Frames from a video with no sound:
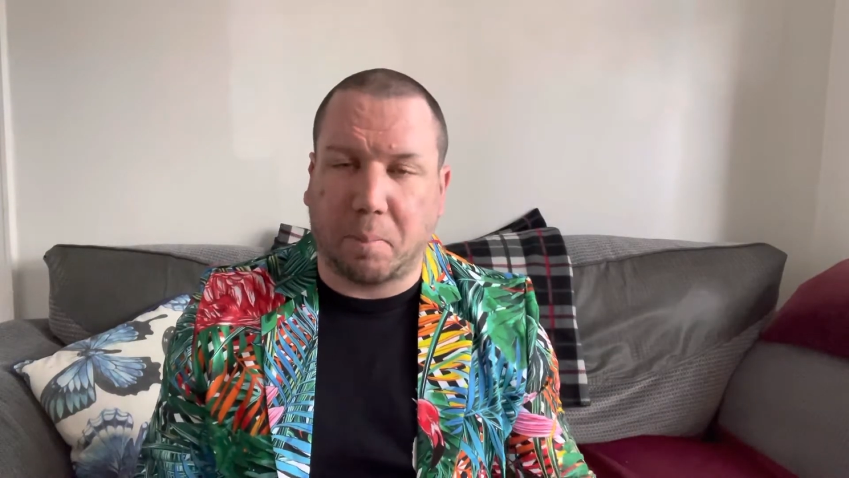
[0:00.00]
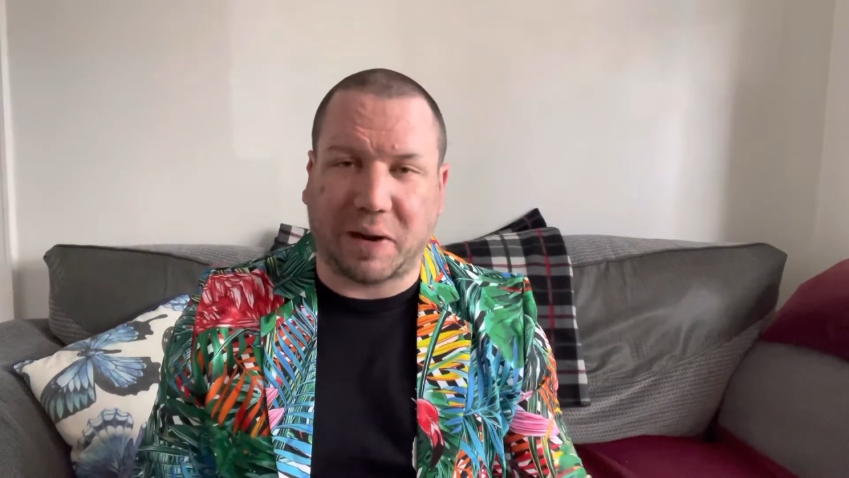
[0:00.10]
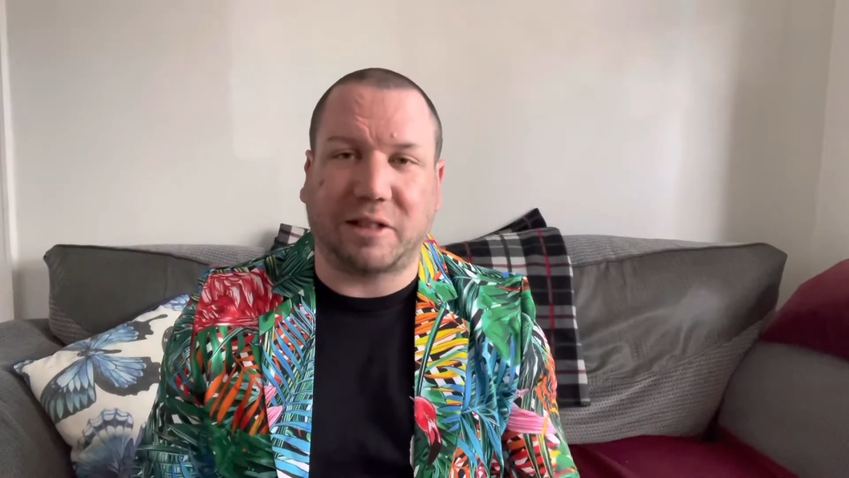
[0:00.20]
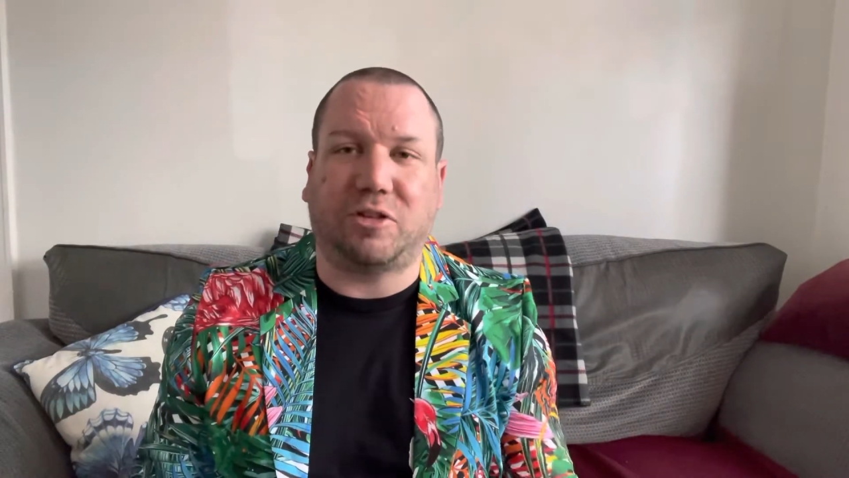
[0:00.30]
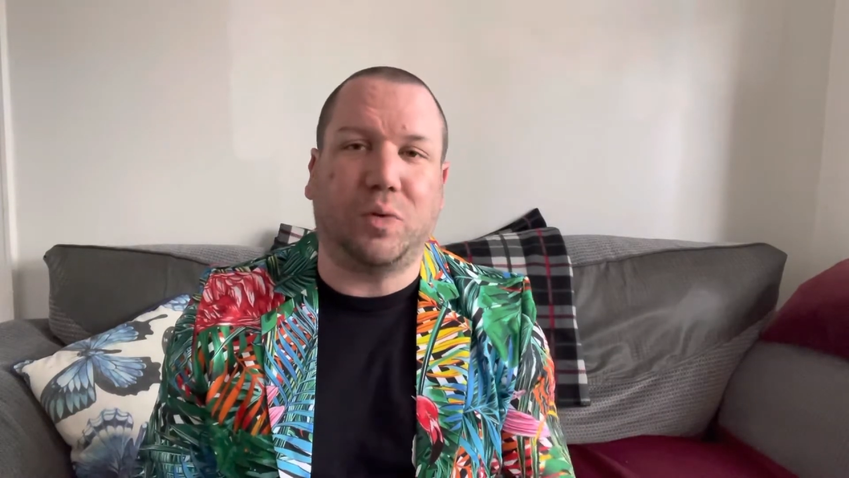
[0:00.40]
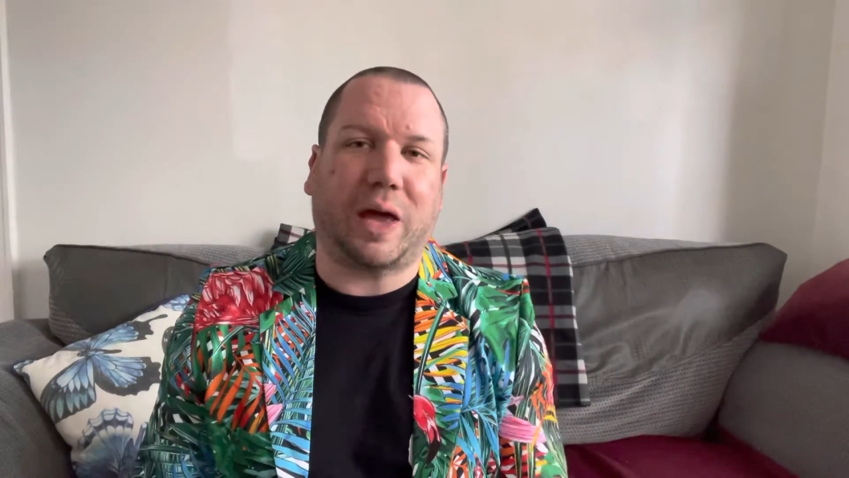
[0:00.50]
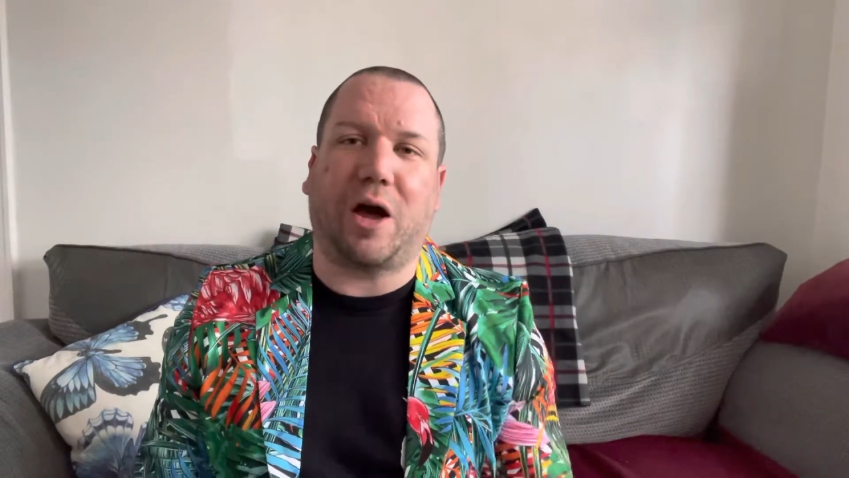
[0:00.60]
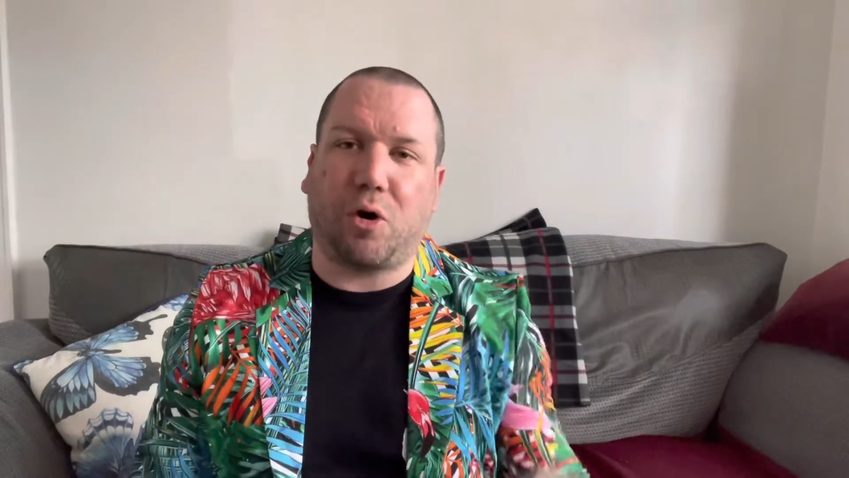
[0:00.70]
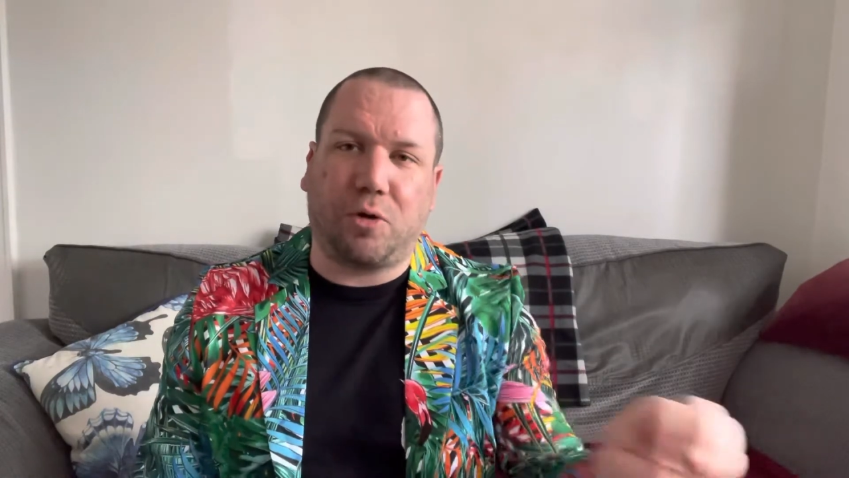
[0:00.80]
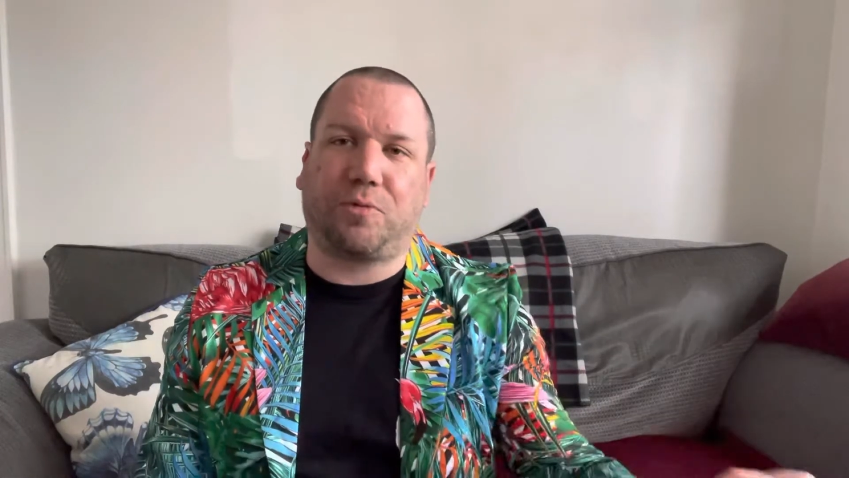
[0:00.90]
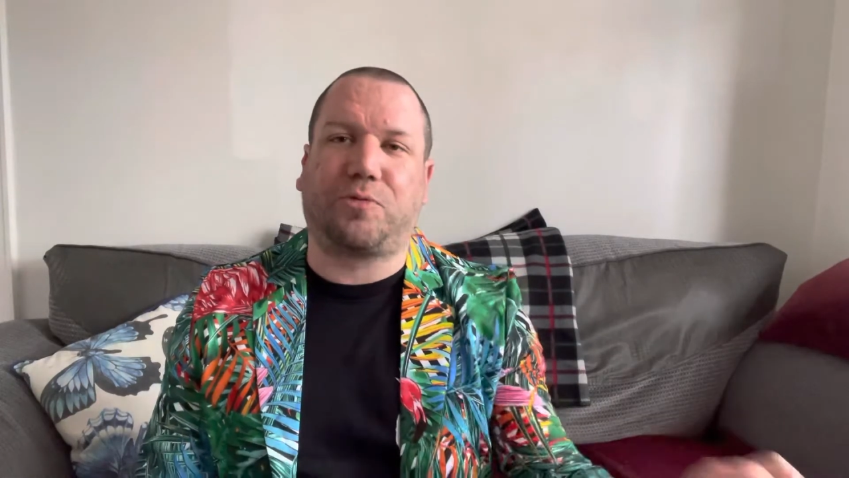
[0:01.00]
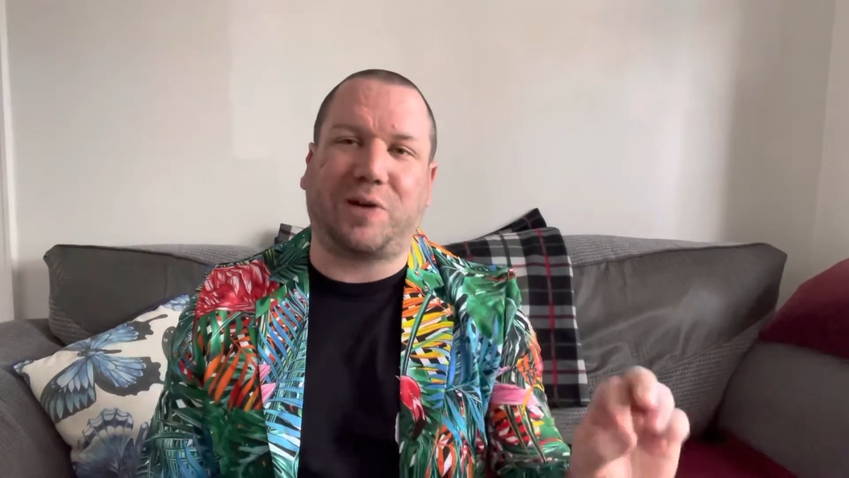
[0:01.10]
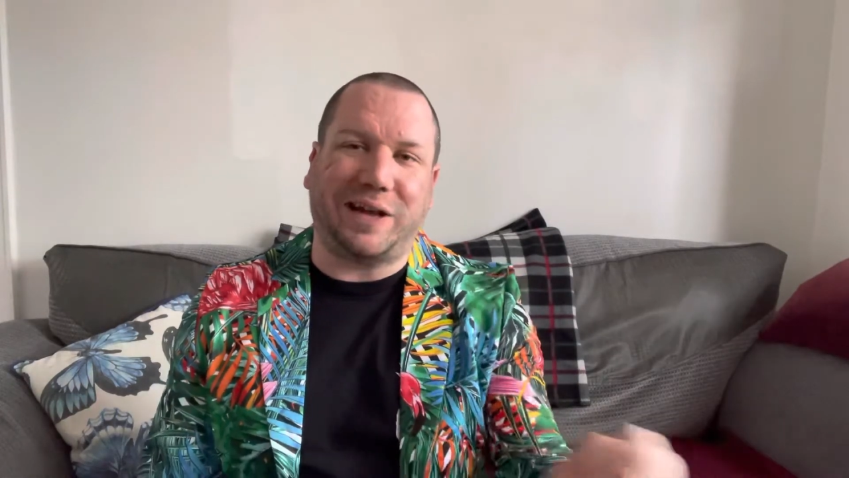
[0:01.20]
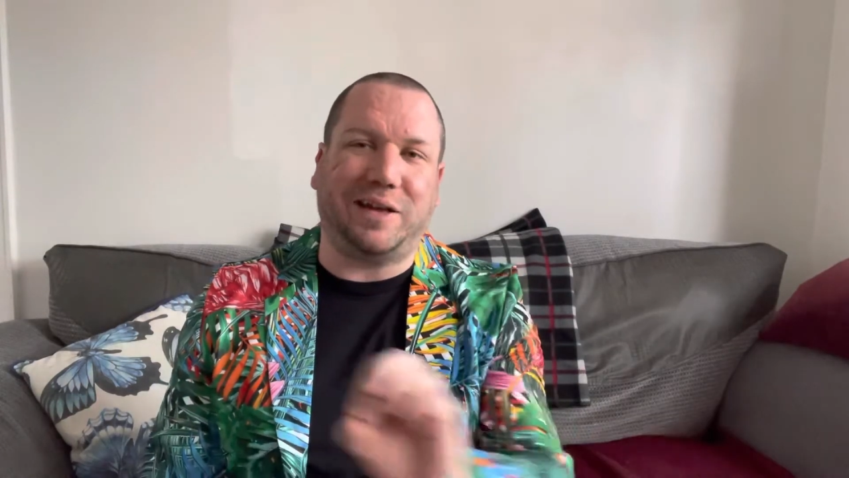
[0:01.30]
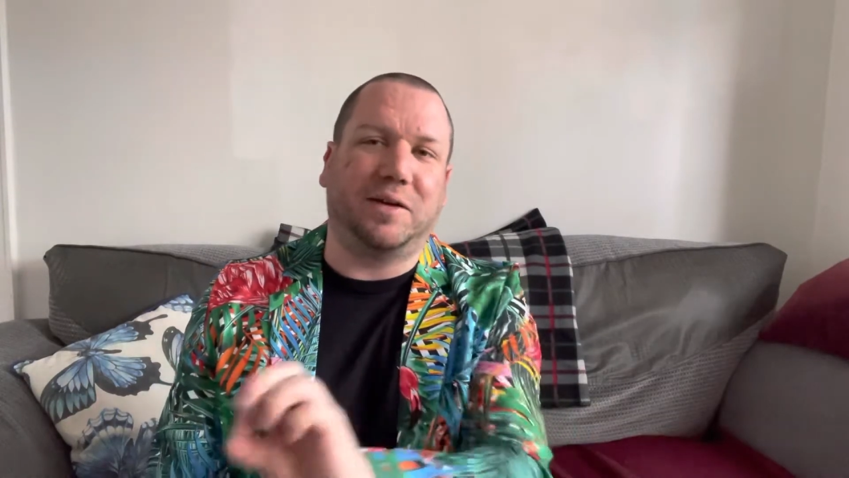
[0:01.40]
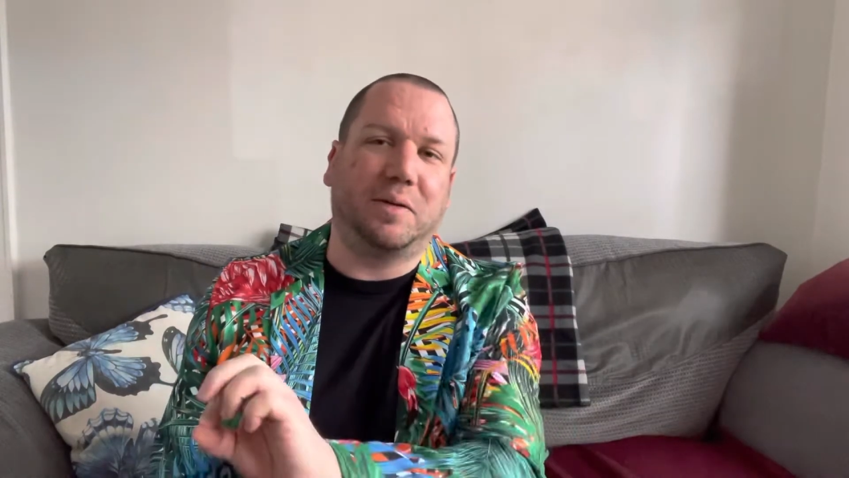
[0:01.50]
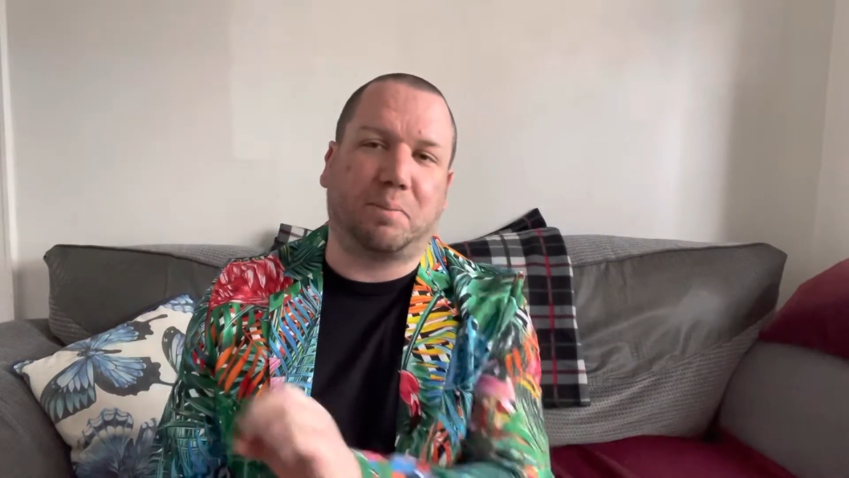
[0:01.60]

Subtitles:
but I do get all three